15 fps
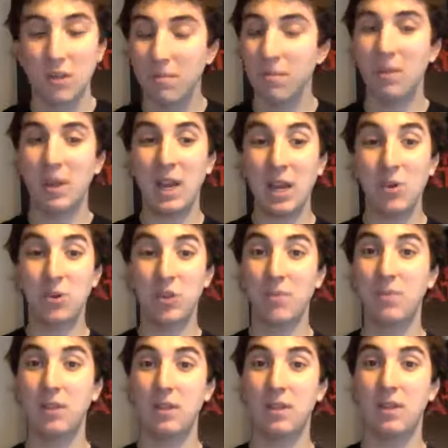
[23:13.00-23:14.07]
be a little
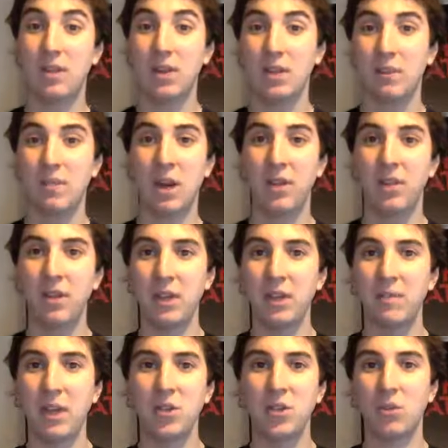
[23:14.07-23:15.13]
something to think about. Think
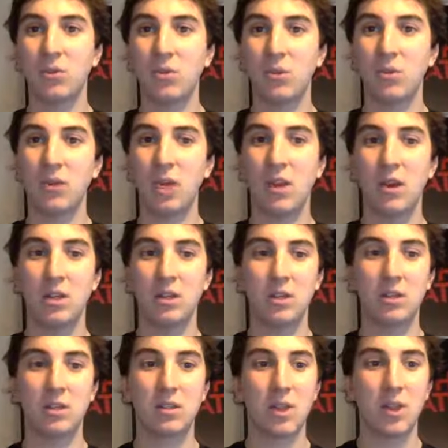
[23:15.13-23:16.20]
about some sort of
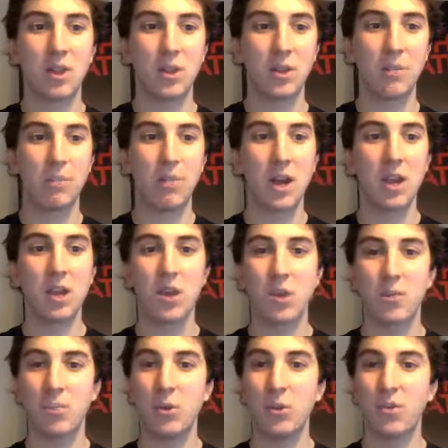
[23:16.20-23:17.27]
characters that might
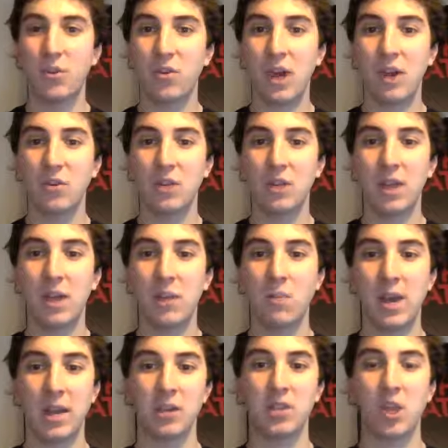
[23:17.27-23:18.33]
move around in that
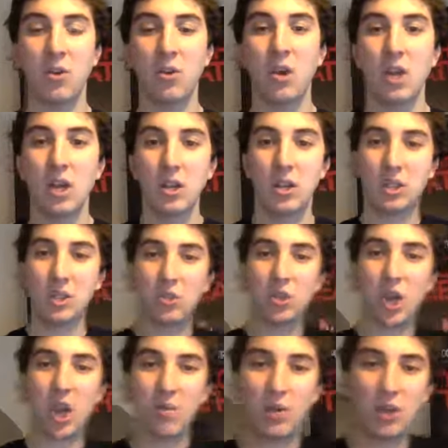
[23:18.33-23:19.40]
way. So you're still
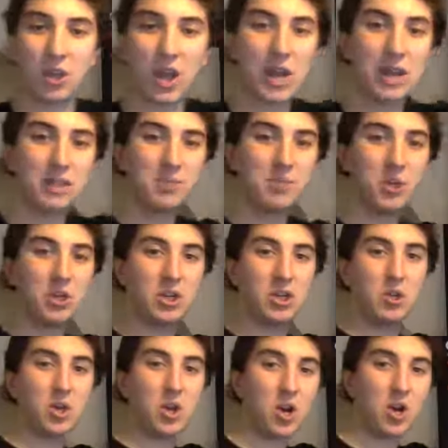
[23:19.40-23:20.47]
starting with your hands pulling
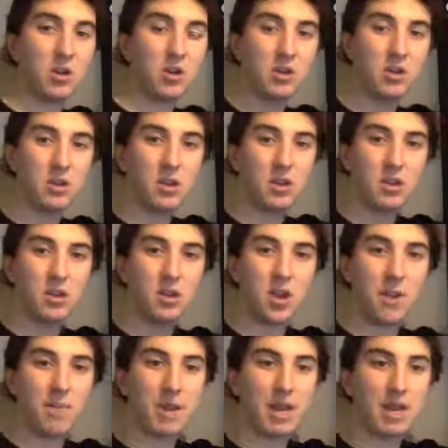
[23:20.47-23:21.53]
you along, the
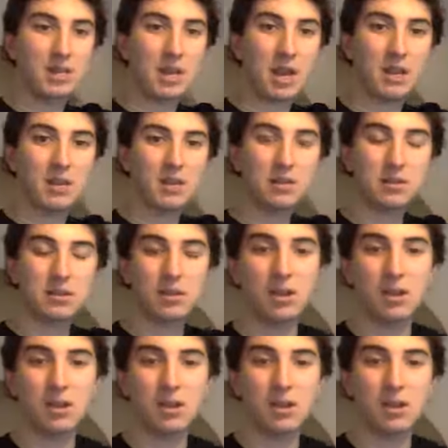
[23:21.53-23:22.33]
Iron Man hands.